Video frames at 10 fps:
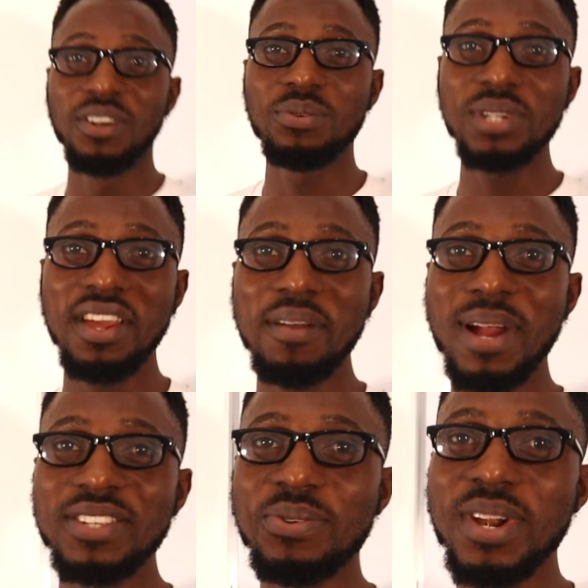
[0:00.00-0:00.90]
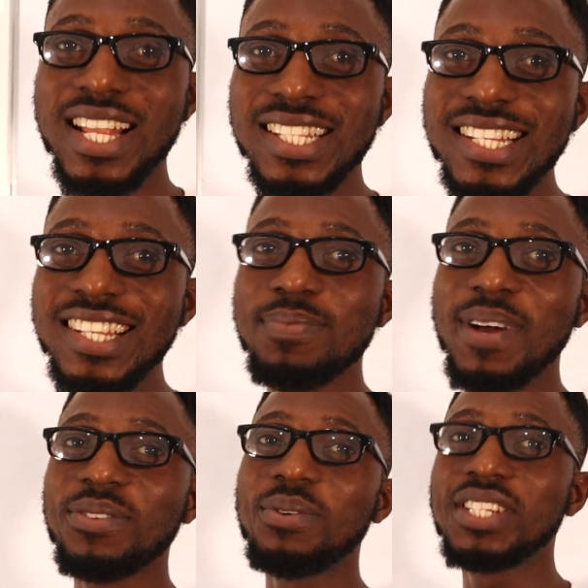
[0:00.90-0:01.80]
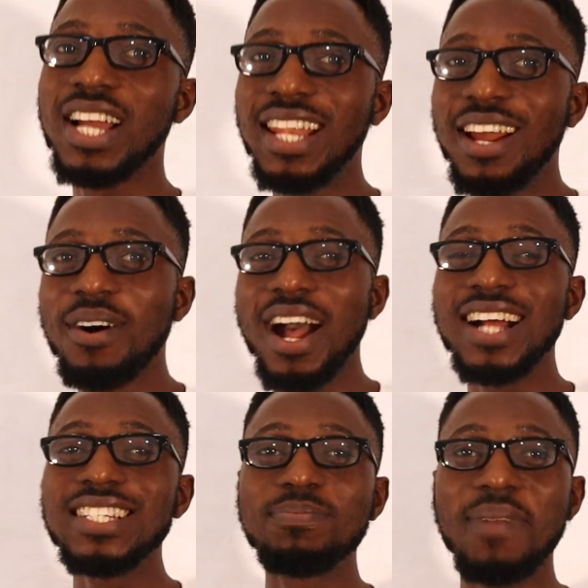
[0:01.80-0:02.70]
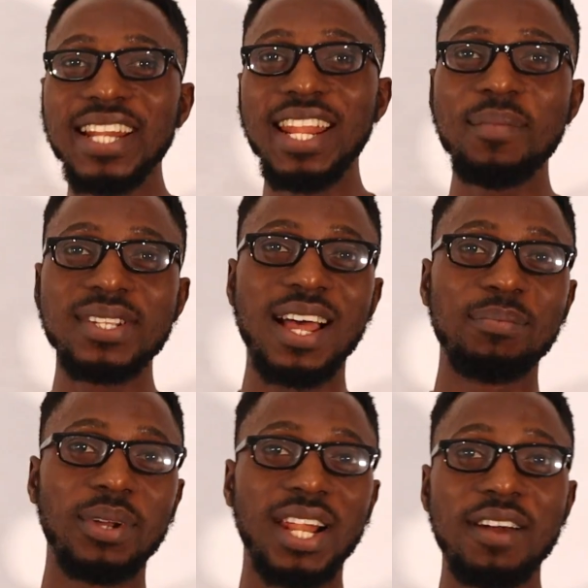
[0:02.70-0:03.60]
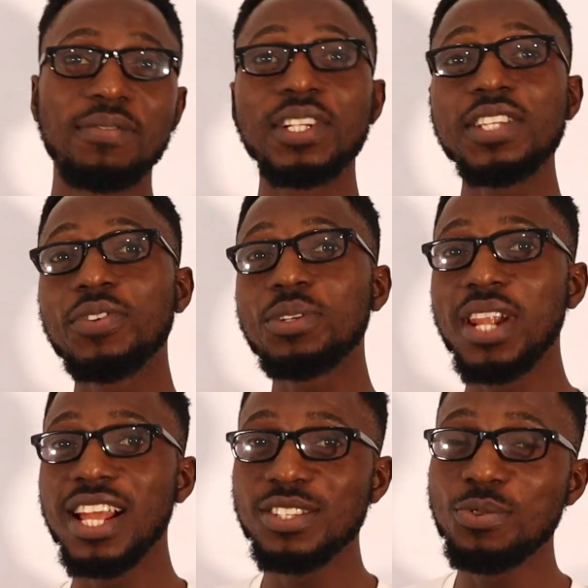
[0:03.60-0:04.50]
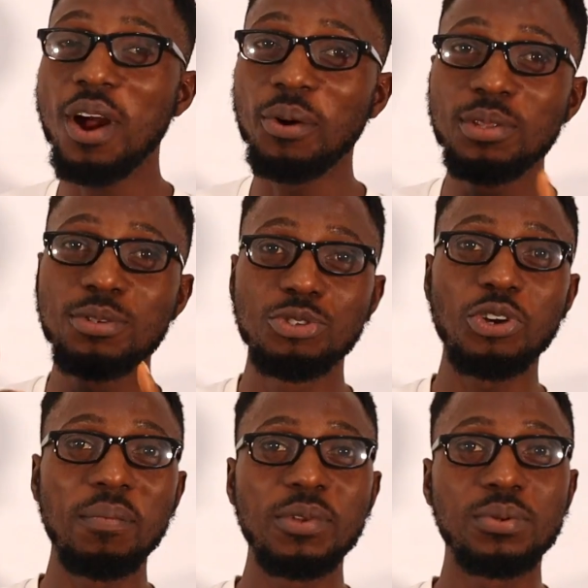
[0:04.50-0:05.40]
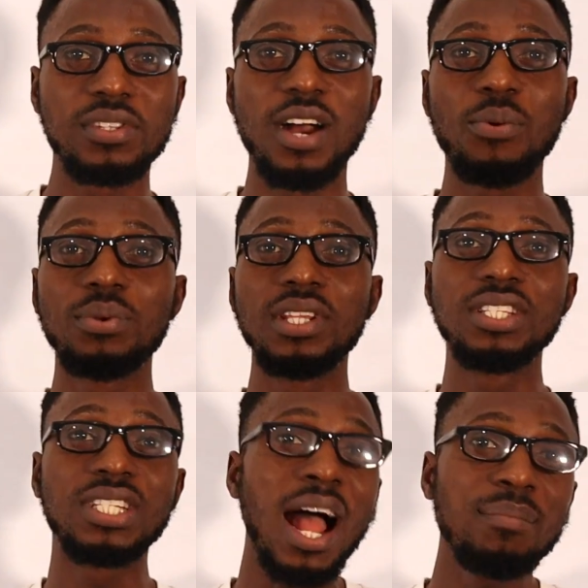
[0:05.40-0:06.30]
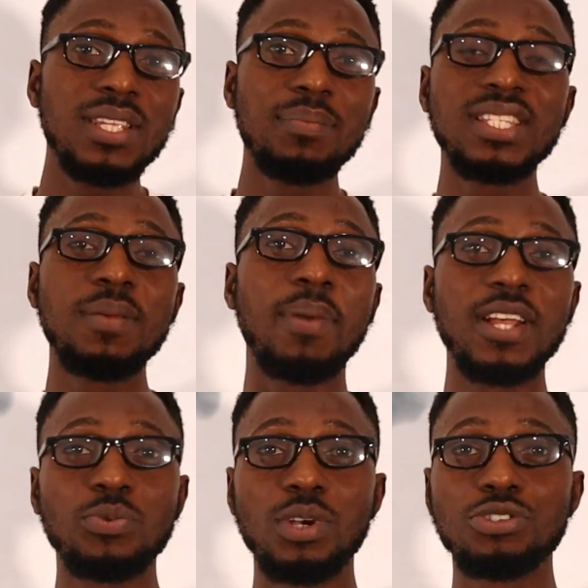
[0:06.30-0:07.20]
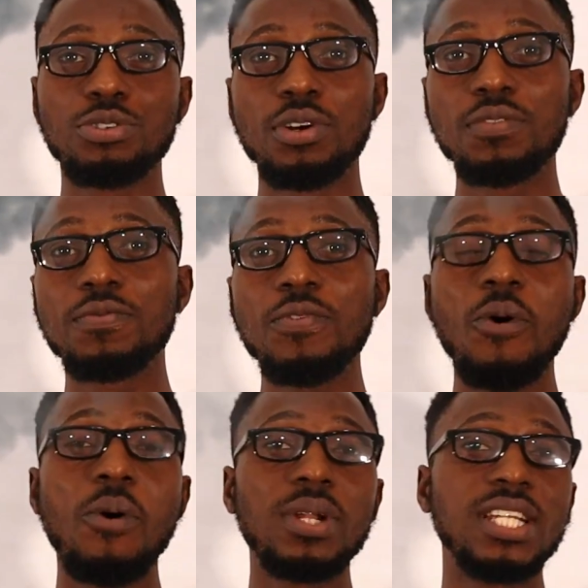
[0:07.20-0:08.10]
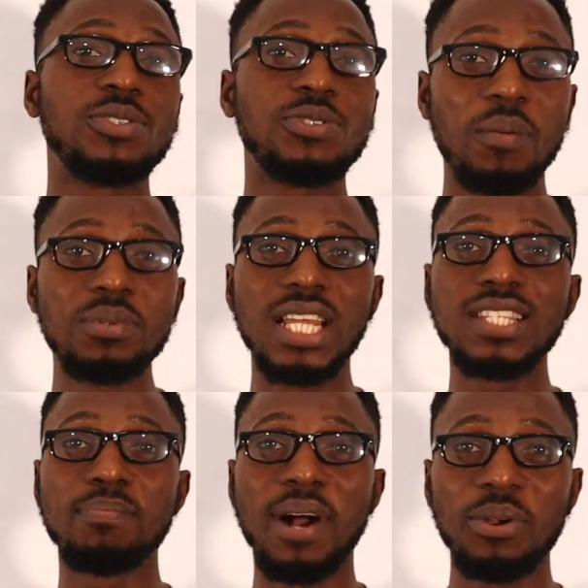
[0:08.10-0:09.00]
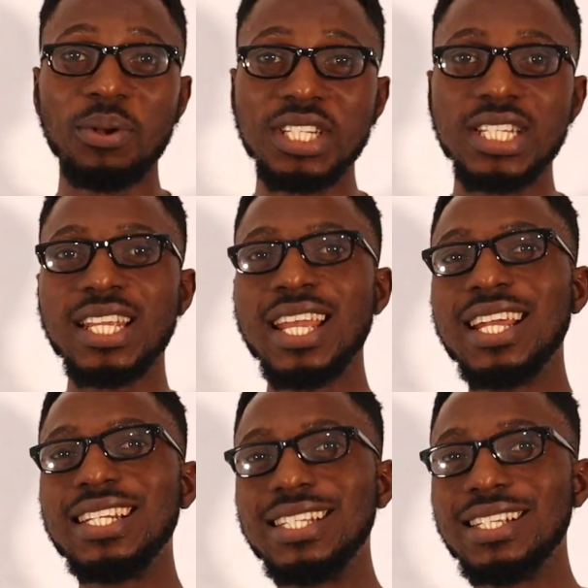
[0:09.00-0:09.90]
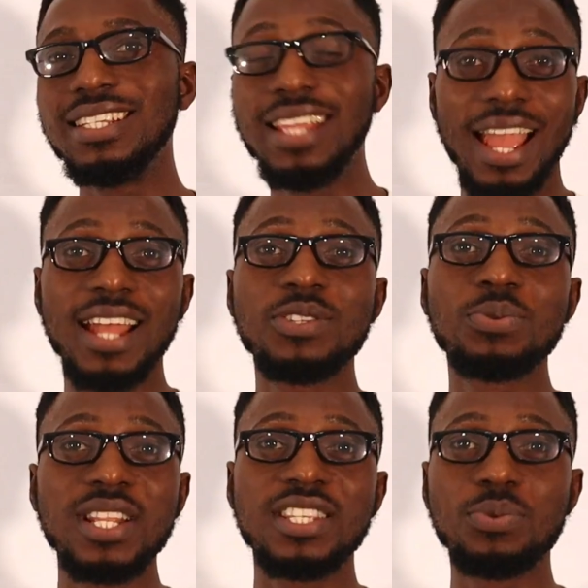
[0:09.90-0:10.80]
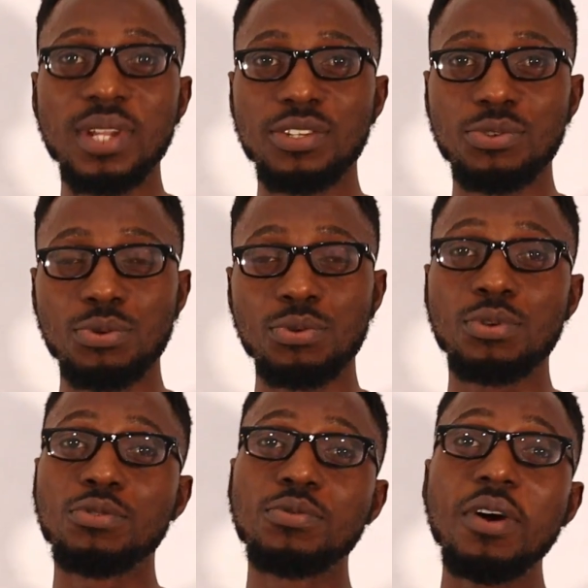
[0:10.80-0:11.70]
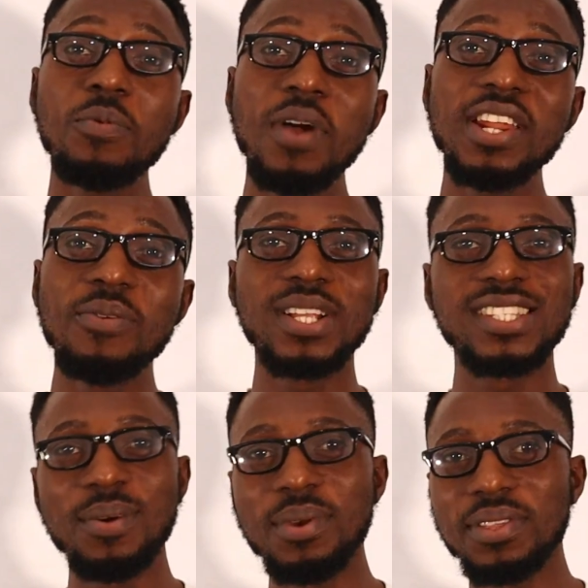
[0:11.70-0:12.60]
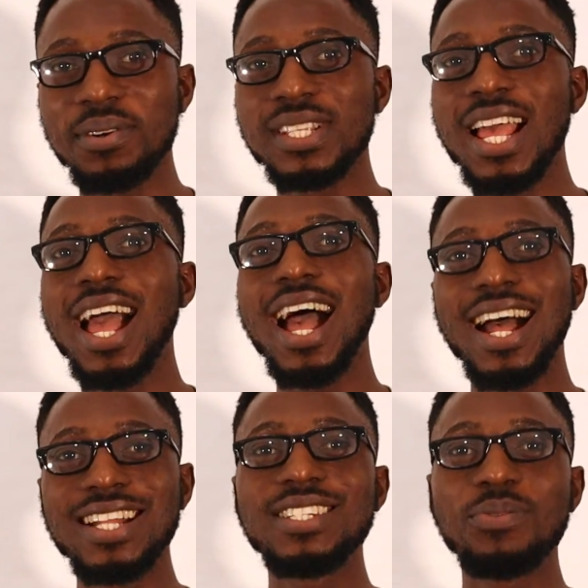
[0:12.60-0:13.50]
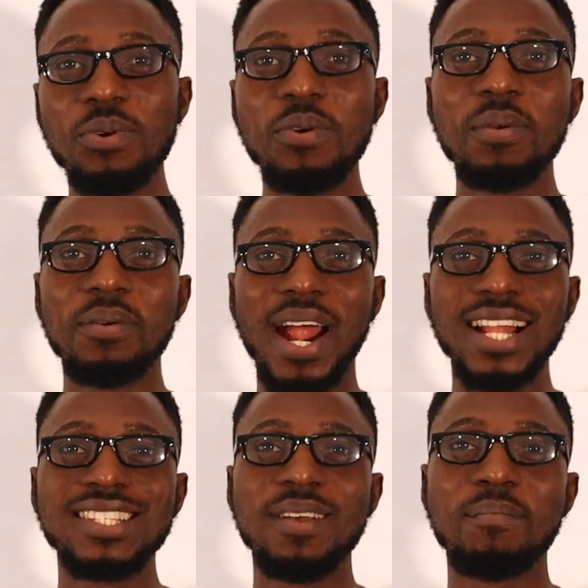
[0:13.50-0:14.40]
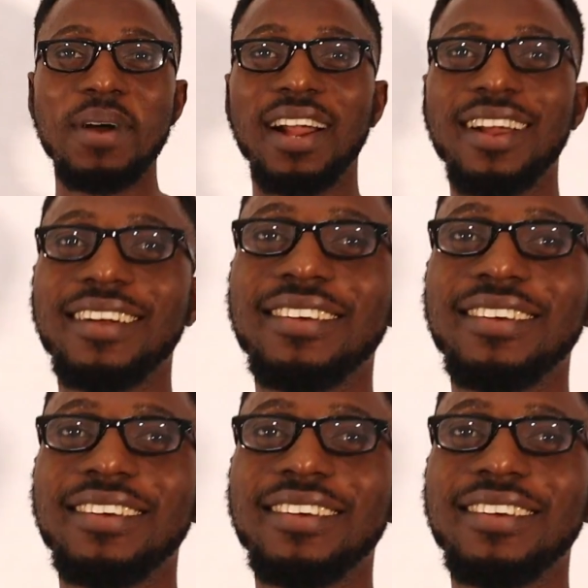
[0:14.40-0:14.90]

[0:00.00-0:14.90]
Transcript: Good day, my schoolers. This is my school channel and my name is Abiola. For this video lesson, you are going to join me to tackle the JAMB CBT past question for the subject biology the year 2022. So do not go anywhere, stay with us and we will be right back.